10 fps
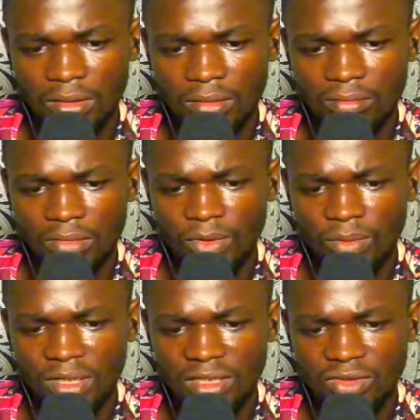Maybe
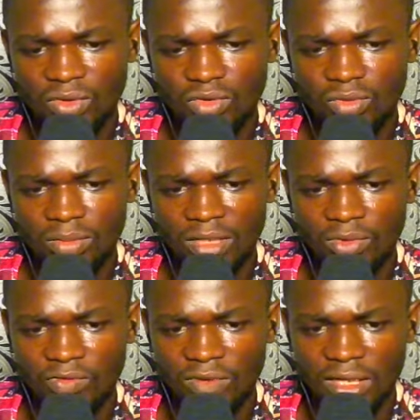opponent is going to play a
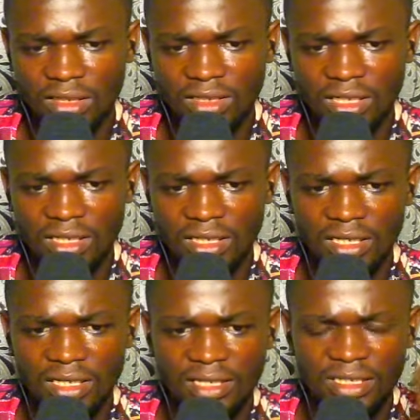move like this at the
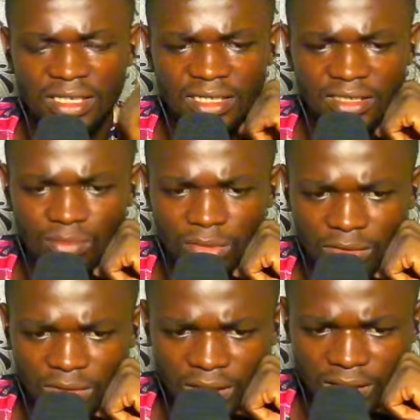end. I think that's a
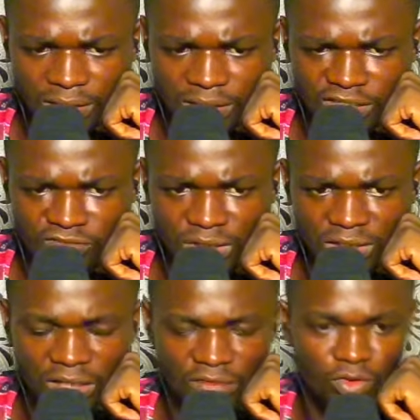blunder. Give me the
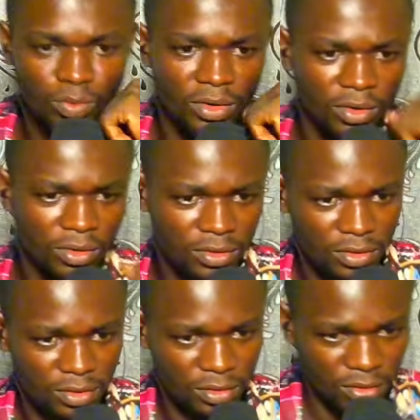evil pawn.
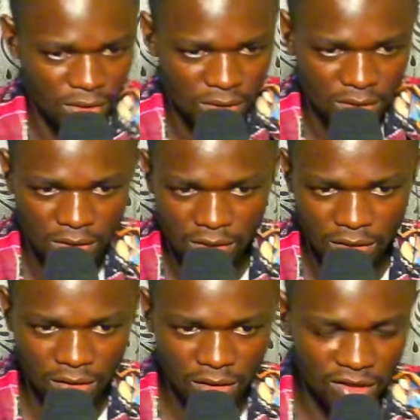
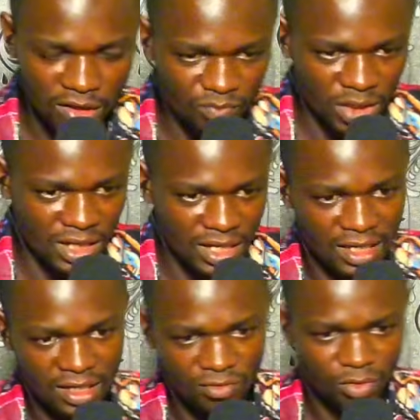Give me that
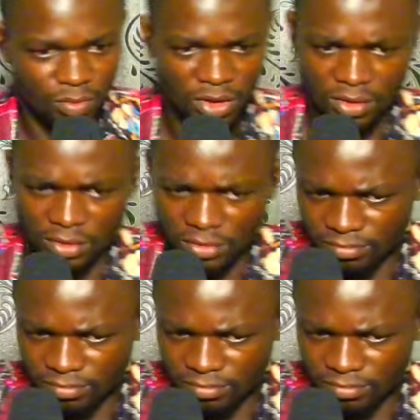evil pawn.